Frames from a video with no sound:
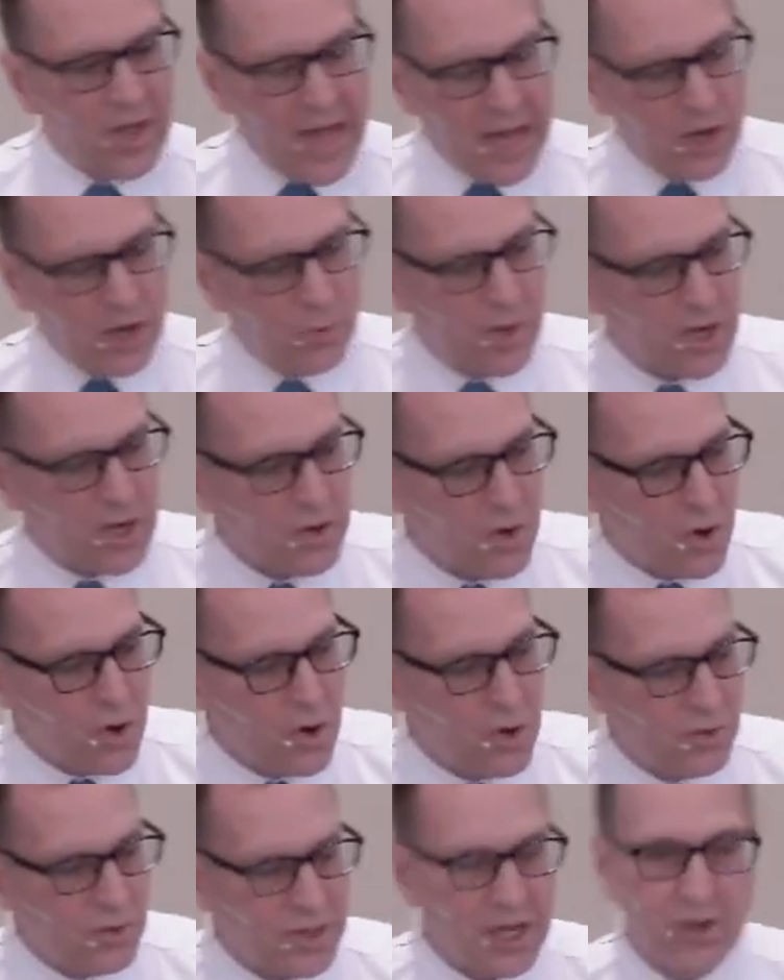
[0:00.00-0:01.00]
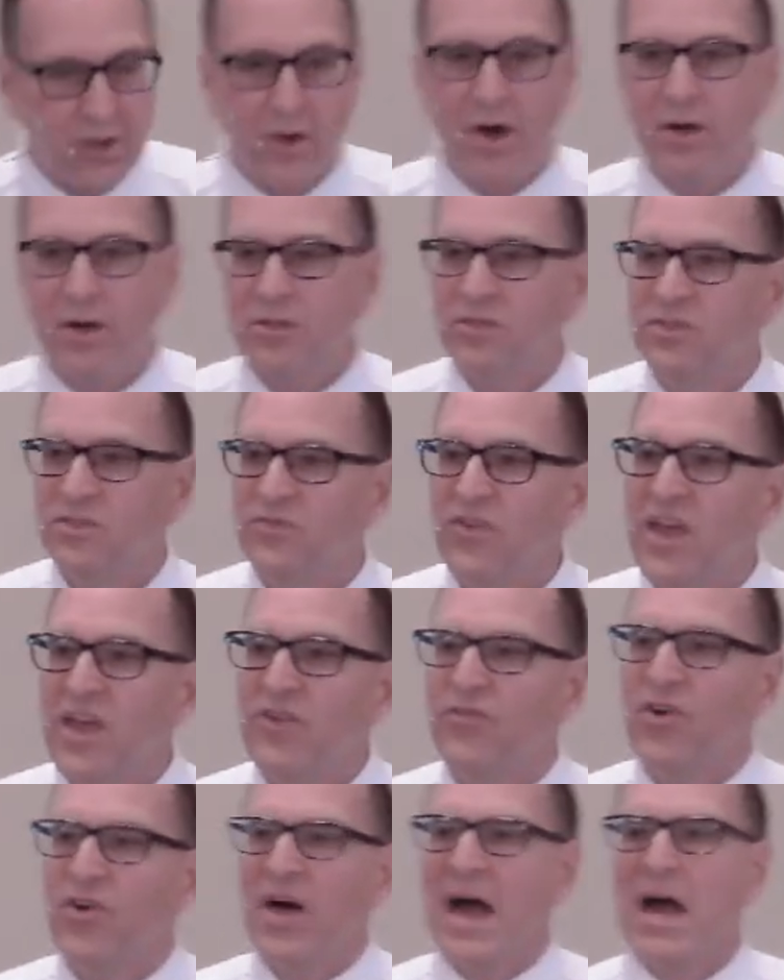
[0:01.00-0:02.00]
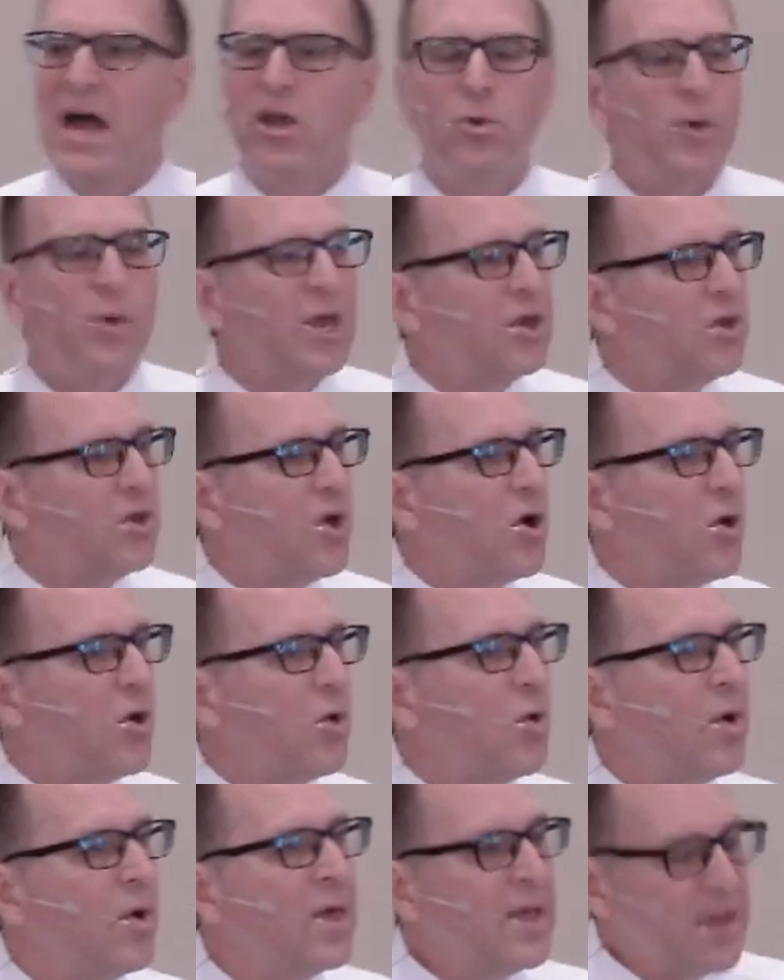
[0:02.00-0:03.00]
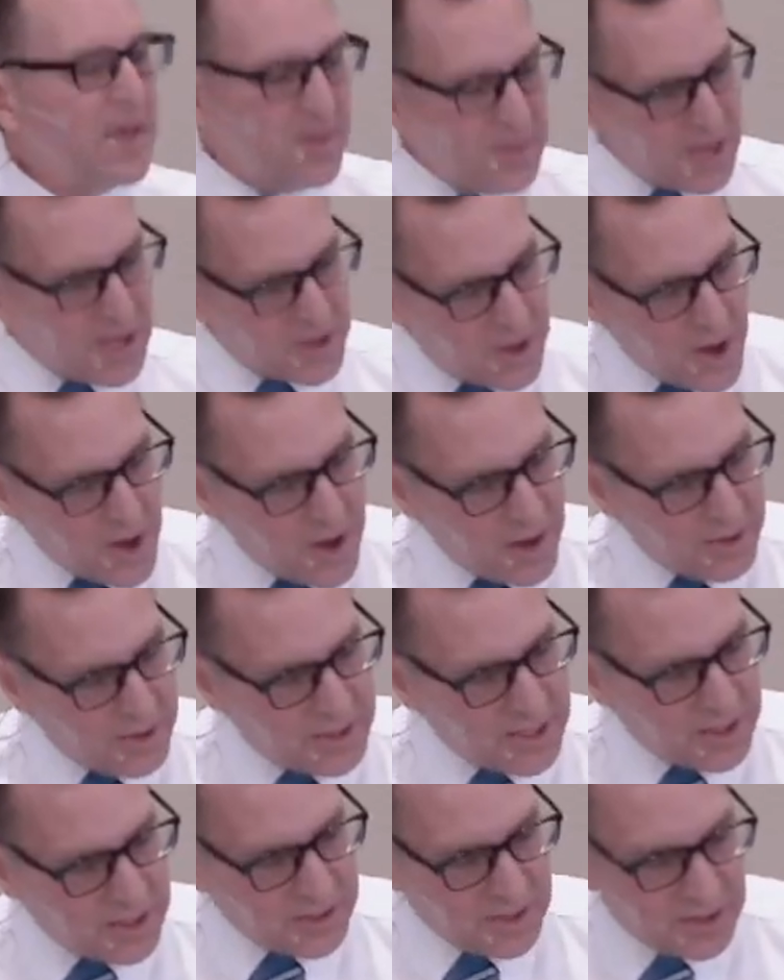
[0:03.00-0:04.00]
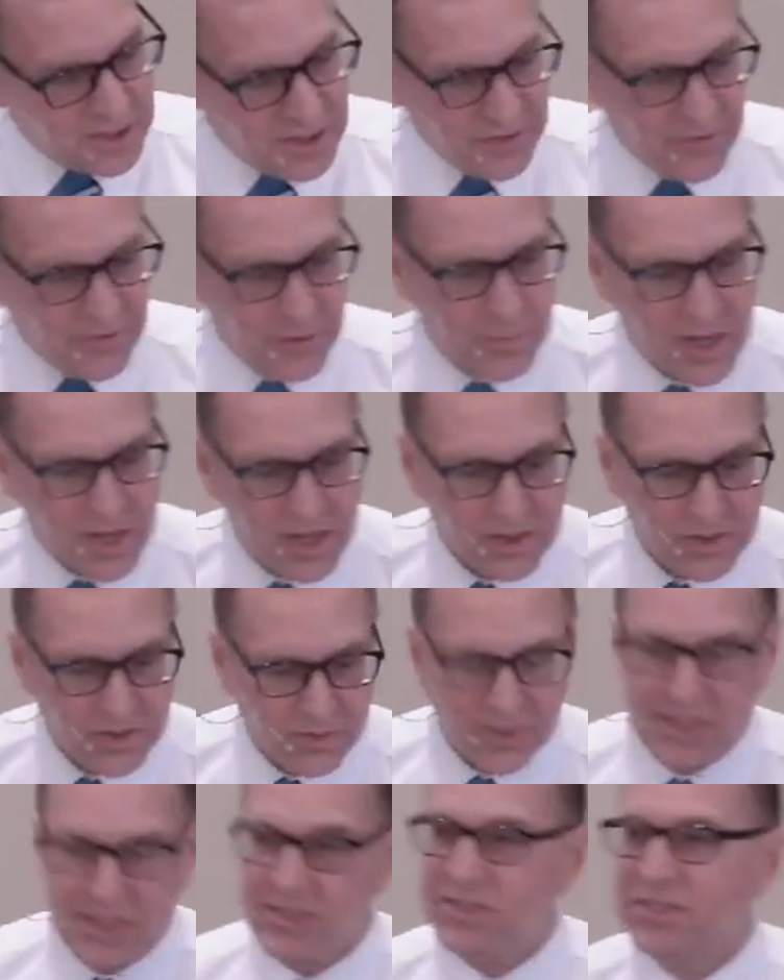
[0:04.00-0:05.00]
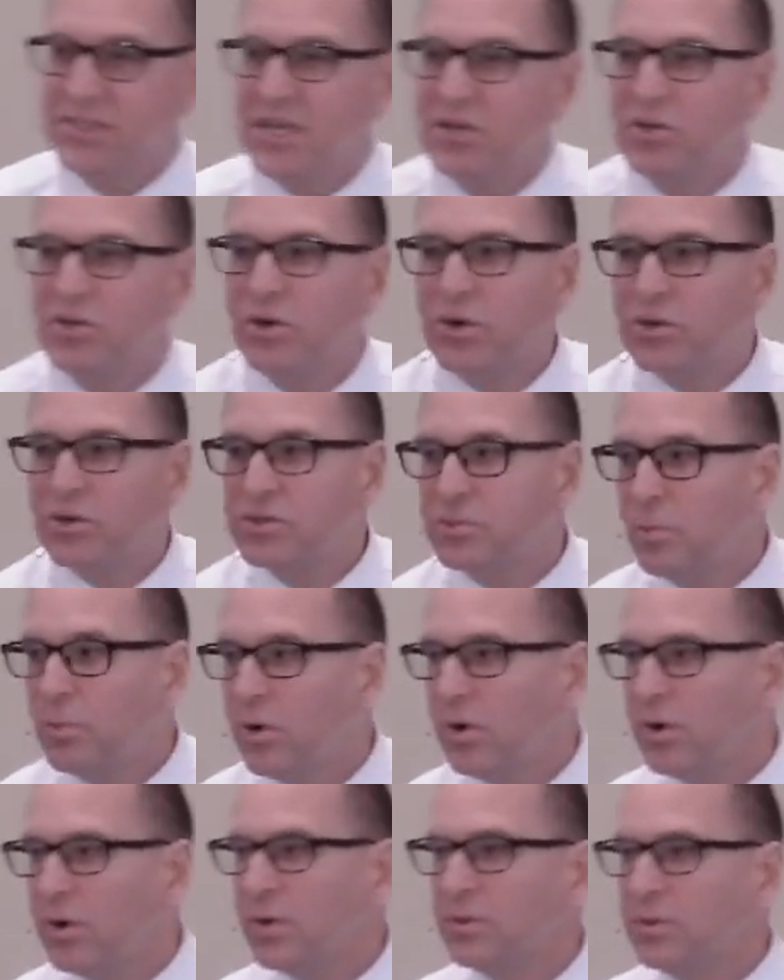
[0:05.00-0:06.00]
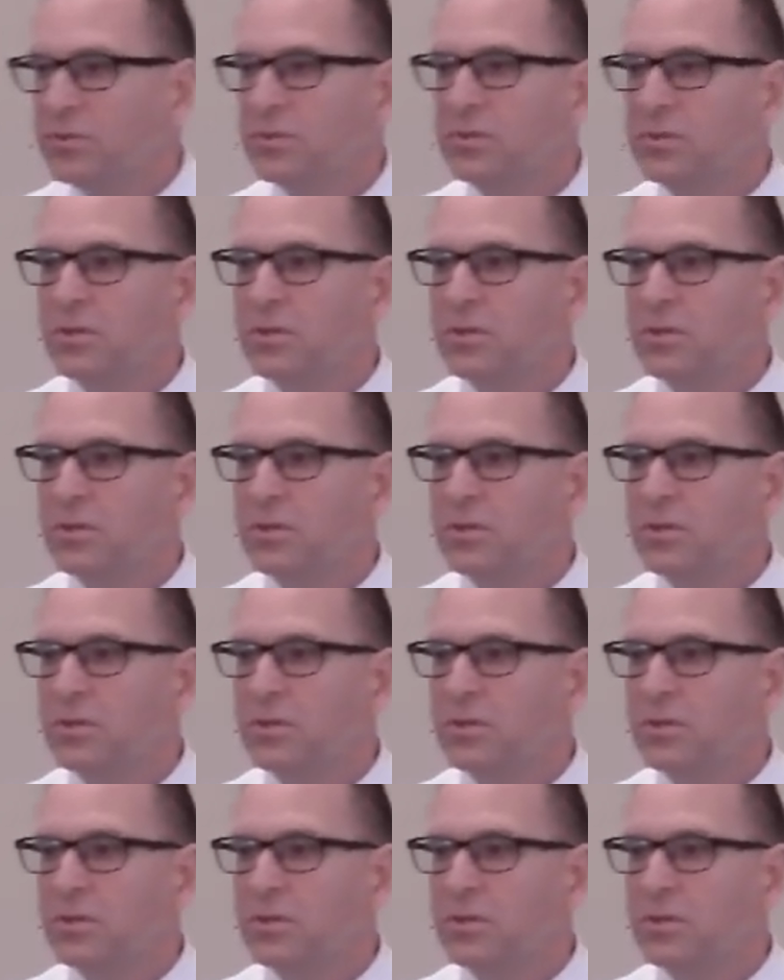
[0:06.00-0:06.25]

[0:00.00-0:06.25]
How do I know that God is faithful? How do I know that God can deliver me through this sin cursed world?